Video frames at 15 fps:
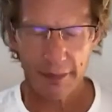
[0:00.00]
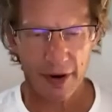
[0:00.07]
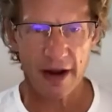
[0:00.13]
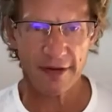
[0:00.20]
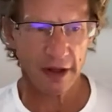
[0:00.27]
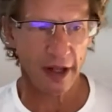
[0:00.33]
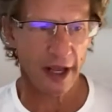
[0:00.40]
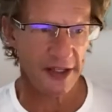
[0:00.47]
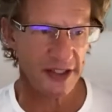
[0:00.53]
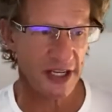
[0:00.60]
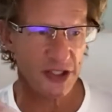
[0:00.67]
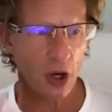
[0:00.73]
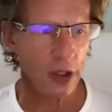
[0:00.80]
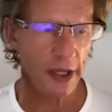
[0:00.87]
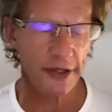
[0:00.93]
private clients. That's
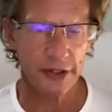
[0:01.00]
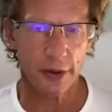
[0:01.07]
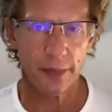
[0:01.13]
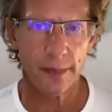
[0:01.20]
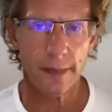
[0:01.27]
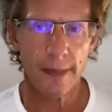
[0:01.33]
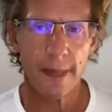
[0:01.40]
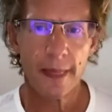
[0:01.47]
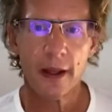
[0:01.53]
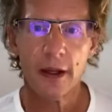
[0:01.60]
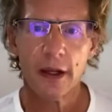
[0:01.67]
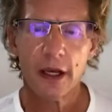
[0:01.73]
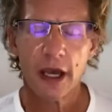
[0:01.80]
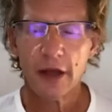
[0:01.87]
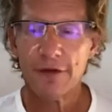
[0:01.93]
all I do.
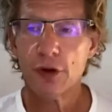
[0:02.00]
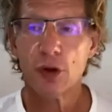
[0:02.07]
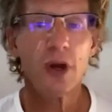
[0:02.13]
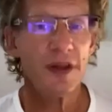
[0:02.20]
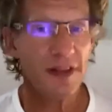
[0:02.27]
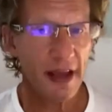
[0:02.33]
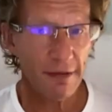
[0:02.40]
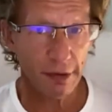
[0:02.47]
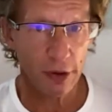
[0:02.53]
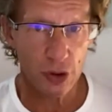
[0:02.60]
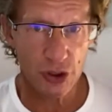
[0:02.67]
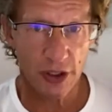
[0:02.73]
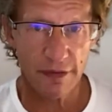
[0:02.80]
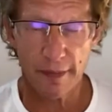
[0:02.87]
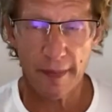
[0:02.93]
If you look at the
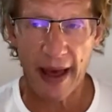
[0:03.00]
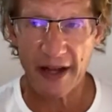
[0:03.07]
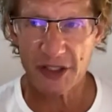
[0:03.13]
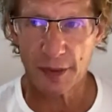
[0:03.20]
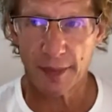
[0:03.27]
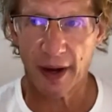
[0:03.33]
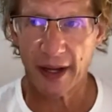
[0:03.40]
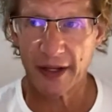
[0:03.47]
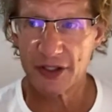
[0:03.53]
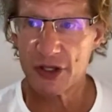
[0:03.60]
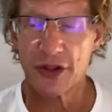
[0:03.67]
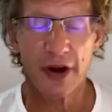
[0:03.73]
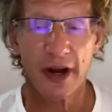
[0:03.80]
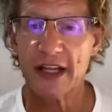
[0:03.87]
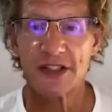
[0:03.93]
evolution of the masterminds,
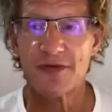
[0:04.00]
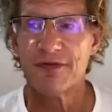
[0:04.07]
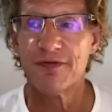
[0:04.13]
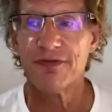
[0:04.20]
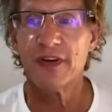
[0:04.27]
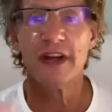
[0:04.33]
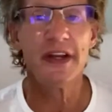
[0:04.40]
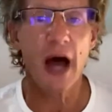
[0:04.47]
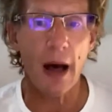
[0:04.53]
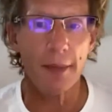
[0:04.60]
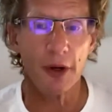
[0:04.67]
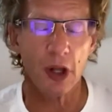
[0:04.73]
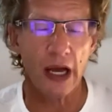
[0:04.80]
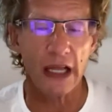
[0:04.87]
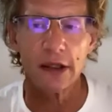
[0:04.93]
it's
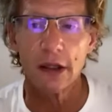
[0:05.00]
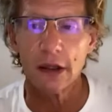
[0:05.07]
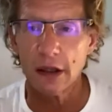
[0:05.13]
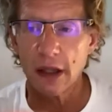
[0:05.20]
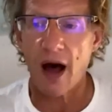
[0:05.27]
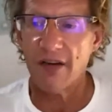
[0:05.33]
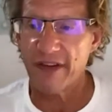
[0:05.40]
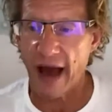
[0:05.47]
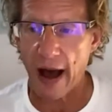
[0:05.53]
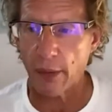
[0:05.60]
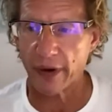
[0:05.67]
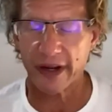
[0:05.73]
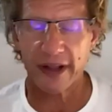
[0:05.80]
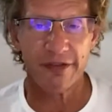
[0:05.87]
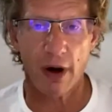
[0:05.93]
phenomenal. I love how
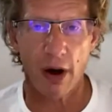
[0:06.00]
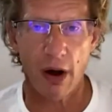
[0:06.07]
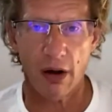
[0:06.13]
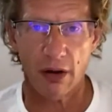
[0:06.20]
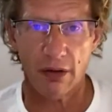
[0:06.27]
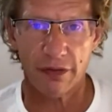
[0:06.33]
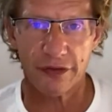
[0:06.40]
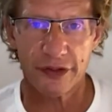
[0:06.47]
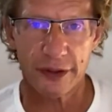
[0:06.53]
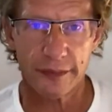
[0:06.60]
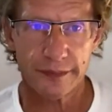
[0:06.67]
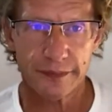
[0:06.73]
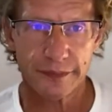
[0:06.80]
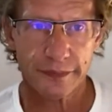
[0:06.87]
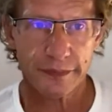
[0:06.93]
it evolved.
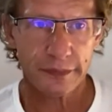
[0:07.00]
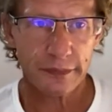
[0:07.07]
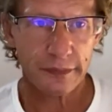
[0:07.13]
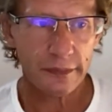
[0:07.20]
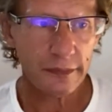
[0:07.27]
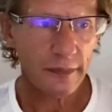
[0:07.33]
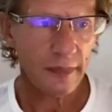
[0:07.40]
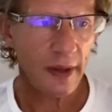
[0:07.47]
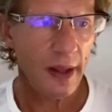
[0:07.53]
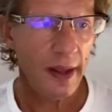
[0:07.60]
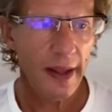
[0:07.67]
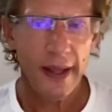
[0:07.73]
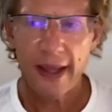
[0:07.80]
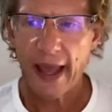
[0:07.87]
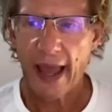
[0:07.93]

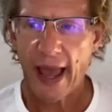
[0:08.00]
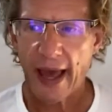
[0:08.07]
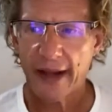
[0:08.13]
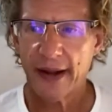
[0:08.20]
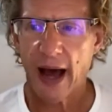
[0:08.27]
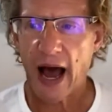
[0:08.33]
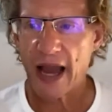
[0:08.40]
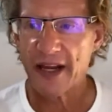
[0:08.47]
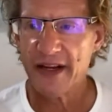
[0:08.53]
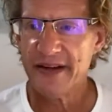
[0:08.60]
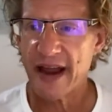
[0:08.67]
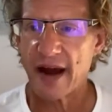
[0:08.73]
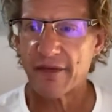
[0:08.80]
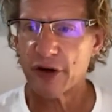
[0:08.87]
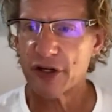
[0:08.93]
And I
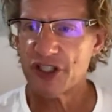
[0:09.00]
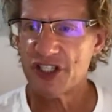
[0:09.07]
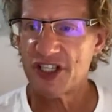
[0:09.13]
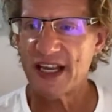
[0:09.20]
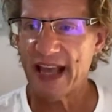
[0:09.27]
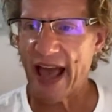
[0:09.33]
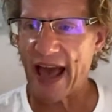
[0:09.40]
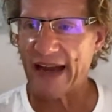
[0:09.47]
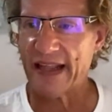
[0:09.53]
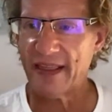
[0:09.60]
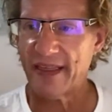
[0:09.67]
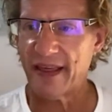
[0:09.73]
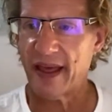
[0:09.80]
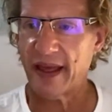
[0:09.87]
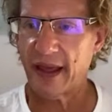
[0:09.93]
never see
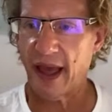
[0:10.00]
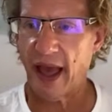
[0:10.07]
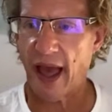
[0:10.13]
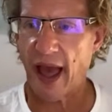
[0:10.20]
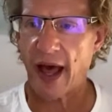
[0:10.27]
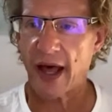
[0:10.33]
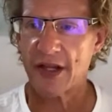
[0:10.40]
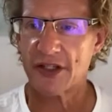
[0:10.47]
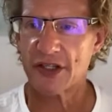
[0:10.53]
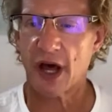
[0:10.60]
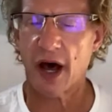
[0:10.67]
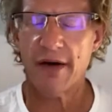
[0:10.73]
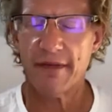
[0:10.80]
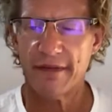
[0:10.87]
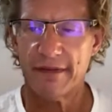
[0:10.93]
anything as
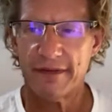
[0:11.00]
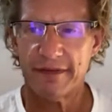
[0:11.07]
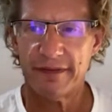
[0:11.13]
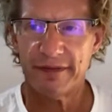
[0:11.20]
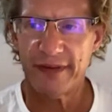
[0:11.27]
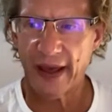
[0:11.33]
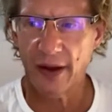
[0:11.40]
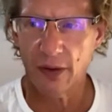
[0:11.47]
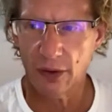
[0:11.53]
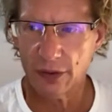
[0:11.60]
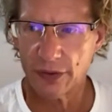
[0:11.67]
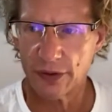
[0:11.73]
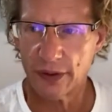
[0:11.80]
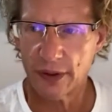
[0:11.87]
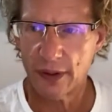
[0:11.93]

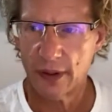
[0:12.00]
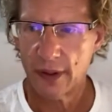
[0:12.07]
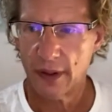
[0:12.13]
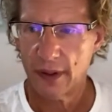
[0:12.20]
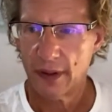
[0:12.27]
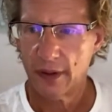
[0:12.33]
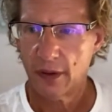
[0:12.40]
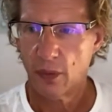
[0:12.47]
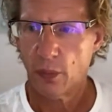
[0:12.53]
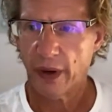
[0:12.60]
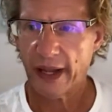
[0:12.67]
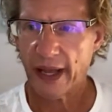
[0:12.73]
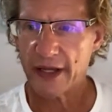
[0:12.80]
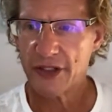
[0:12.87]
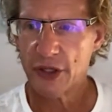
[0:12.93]
failed
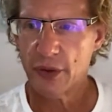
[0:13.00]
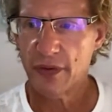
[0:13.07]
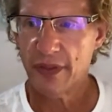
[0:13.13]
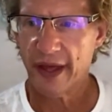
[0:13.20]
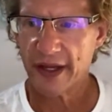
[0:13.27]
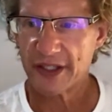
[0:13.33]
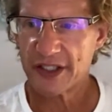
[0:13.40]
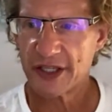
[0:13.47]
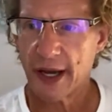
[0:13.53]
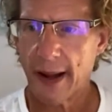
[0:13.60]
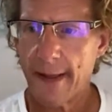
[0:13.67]
when I do this.